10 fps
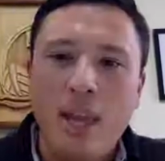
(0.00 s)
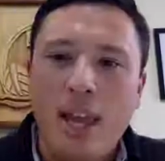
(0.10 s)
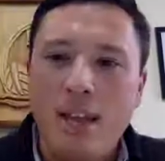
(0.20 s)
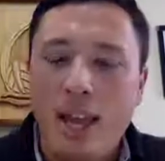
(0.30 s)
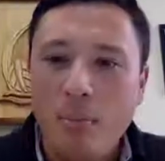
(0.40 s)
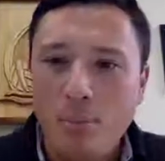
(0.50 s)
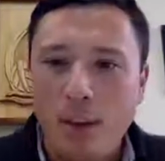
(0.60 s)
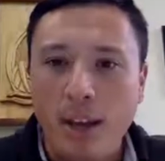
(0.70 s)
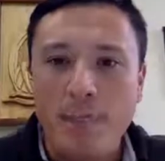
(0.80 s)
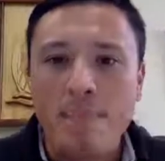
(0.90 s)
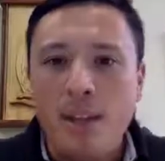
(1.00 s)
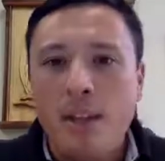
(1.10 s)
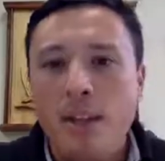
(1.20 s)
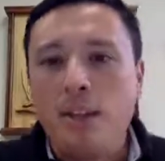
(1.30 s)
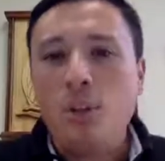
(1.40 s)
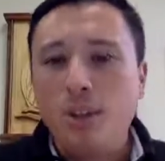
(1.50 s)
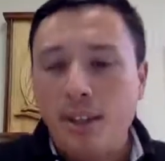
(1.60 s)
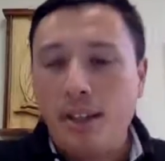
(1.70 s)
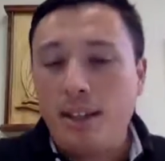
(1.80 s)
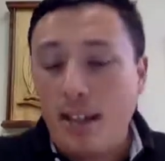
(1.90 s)
And I pray that you
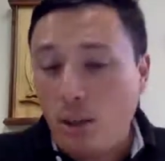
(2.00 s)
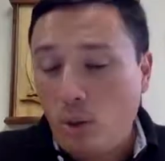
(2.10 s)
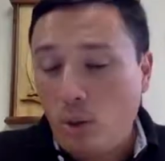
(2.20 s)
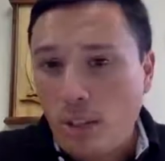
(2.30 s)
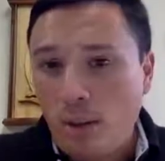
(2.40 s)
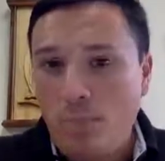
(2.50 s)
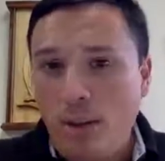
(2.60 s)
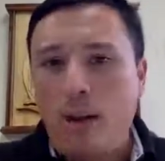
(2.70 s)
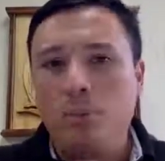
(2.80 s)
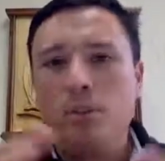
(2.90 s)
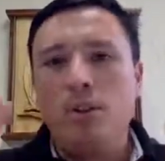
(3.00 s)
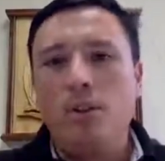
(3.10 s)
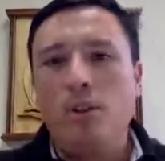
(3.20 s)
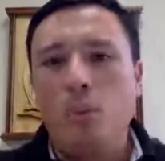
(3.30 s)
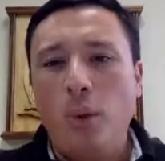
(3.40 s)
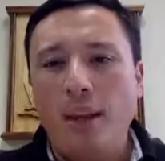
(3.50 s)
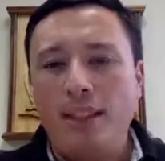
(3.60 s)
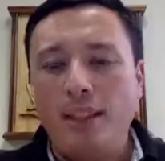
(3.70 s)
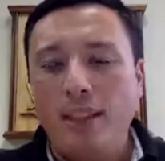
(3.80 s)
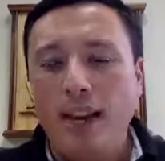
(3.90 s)
think not only about the ways
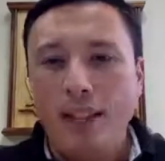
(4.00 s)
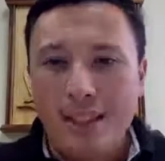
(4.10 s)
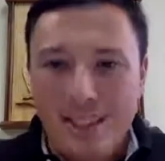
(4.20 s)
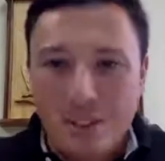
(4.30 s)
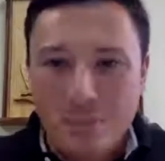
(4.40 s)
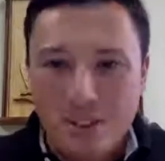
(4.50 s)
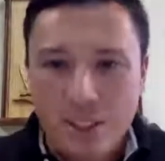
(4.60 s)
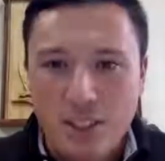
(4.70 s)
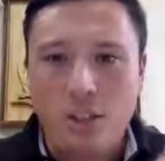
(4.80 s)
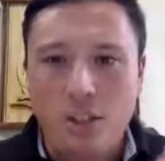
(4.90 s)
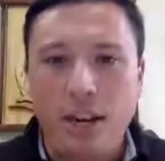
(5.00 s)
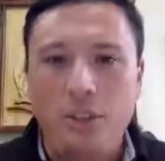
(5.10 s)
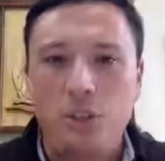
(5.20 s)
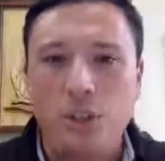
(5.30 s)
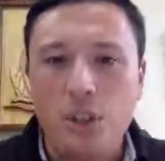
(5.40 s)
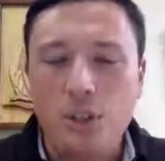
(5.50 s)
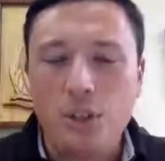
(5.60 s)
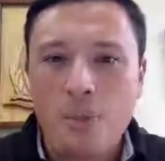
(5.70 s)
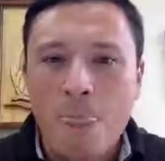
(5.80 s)
that God is positioning our church,